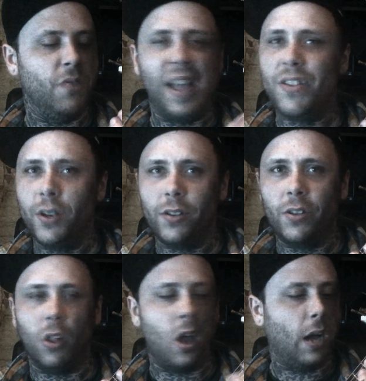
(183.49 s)
That took
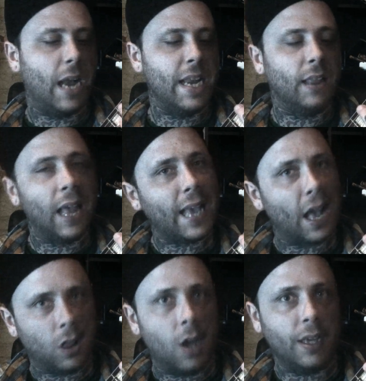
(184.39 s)
too long. I didn't like
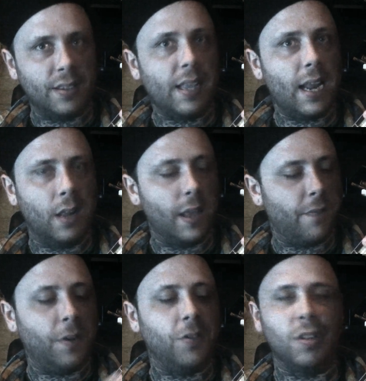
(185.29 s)
how long it stayed on that
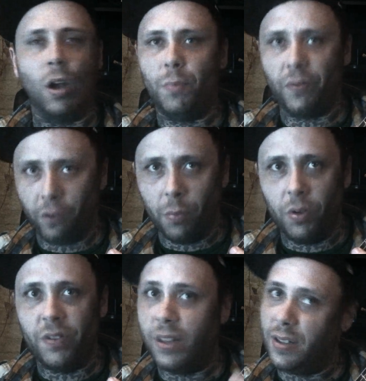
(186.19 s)
first note before it
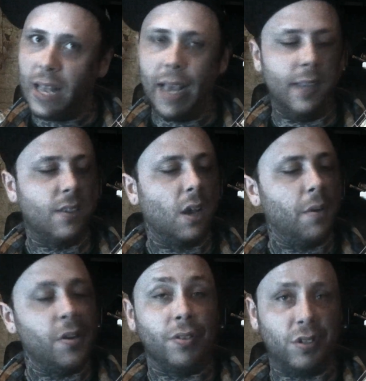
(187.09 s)
moved to the second, so I'm
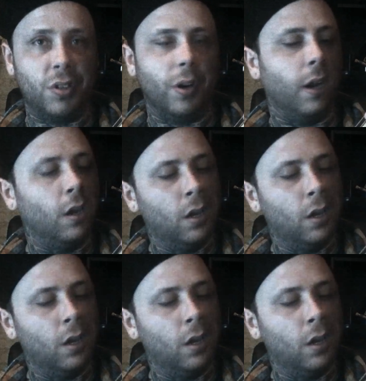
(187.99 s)
going to do it sooner.